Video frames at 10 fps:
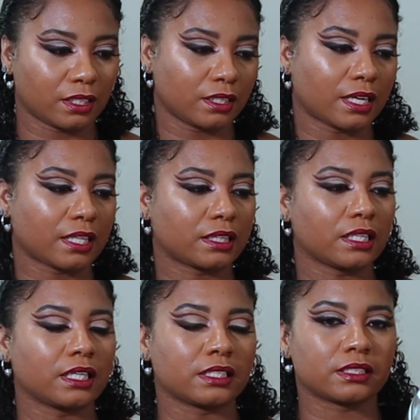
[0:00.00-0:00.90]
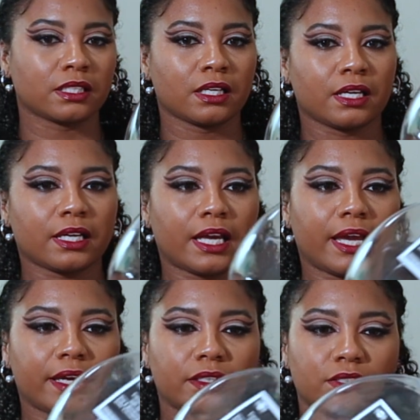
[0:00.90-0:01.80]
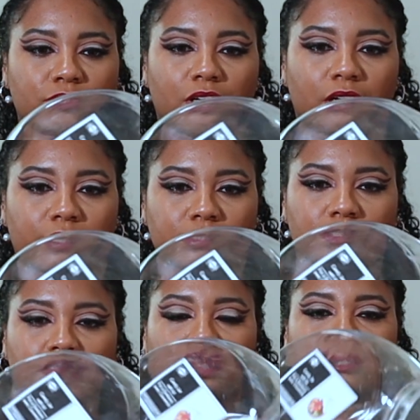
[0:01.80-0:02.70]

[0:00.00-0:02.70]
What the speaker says: got these candy jars